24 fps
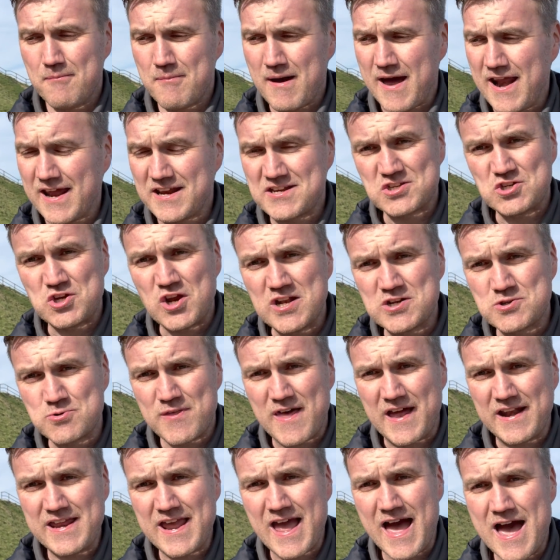exchange with
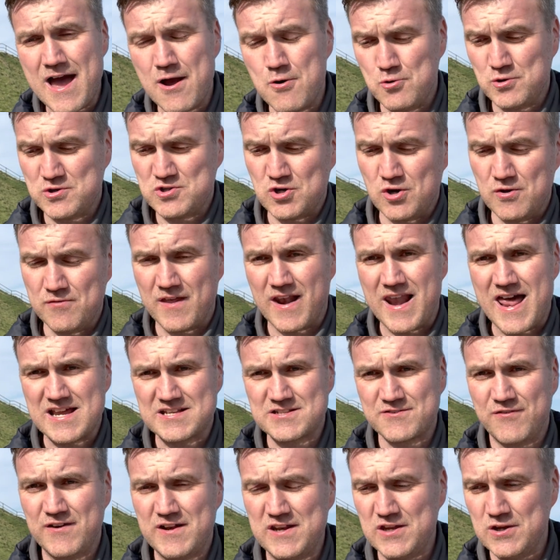Eddie Howe during the
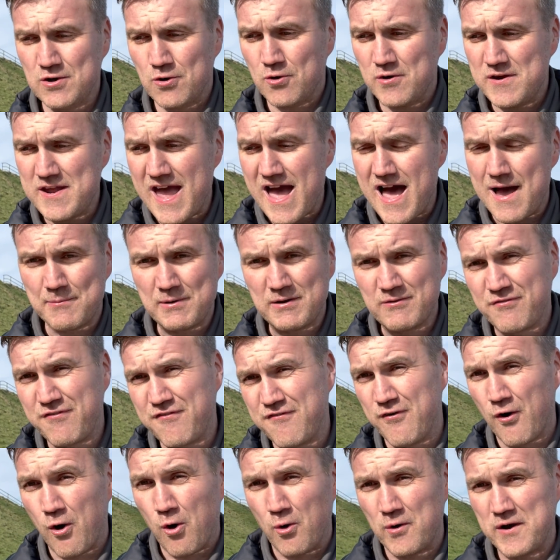last video. Yeah, I mean,
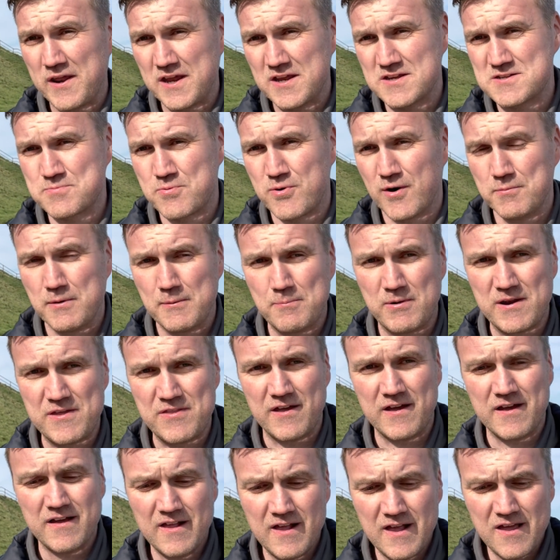fawning is probably
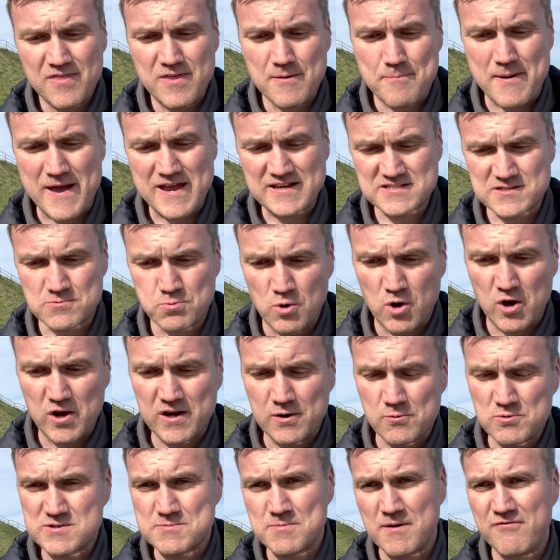the best word.
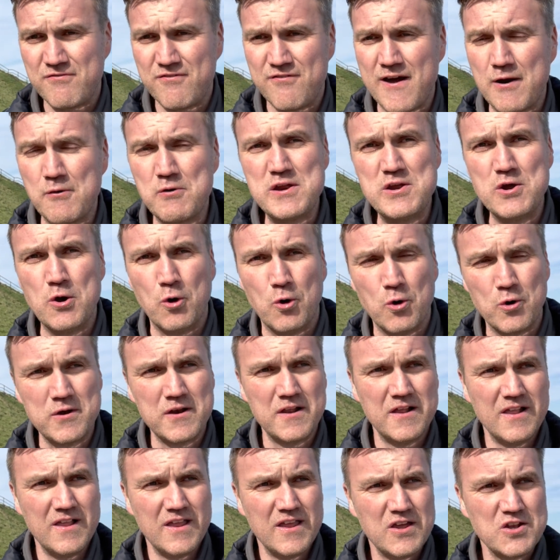It was my very own
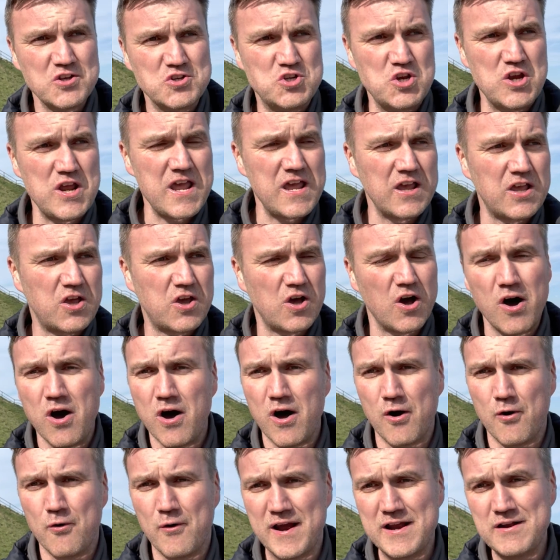Jay
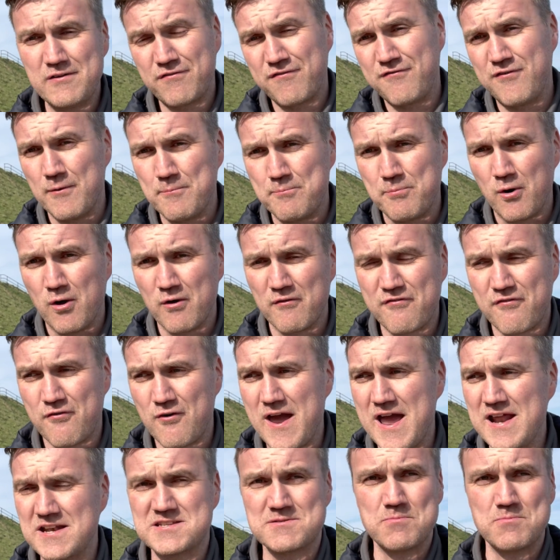Cartwright football friends